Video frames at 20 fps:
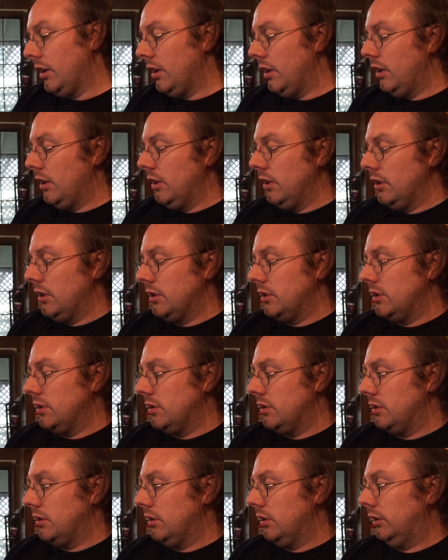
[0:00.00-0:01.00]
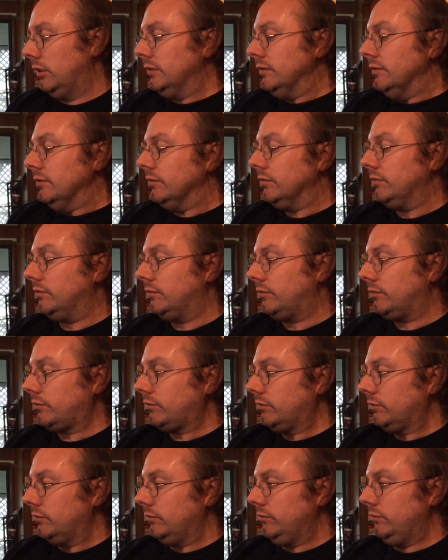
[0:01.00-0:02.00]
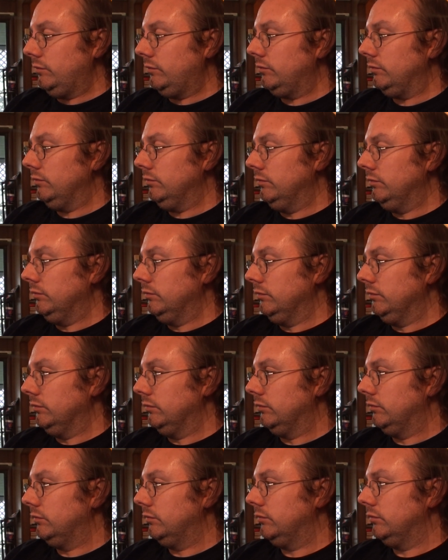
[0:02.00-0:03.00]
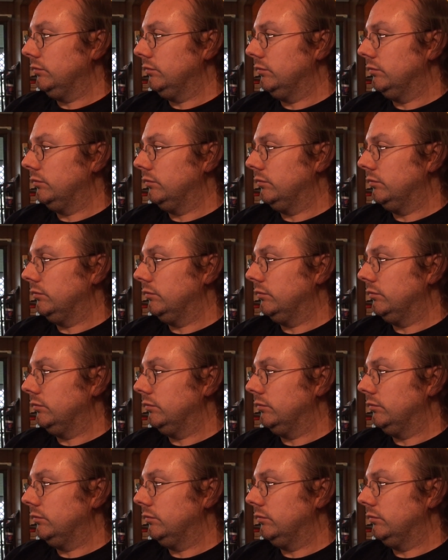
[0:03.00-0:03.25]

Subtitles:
(silence)